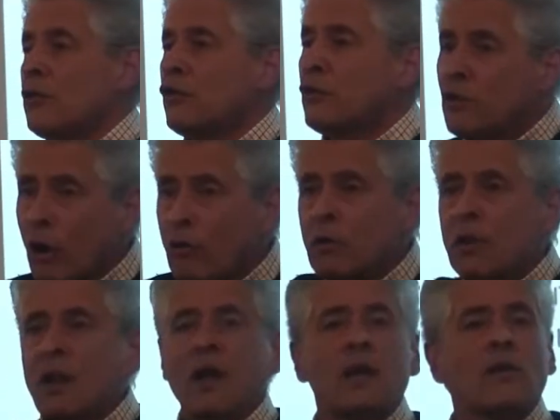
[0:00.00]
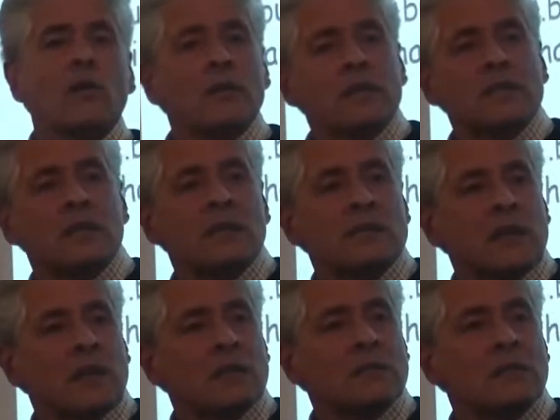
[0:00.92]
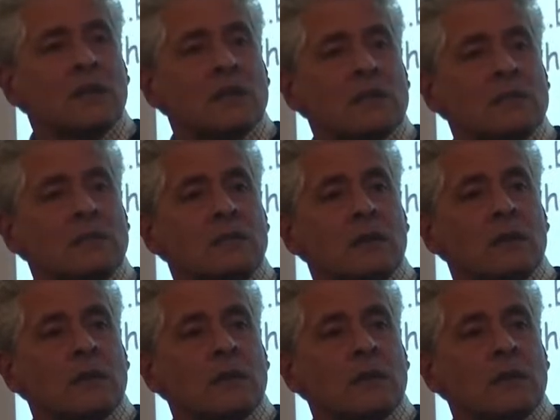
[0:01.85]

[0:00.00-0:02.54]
You don't like all this injustice.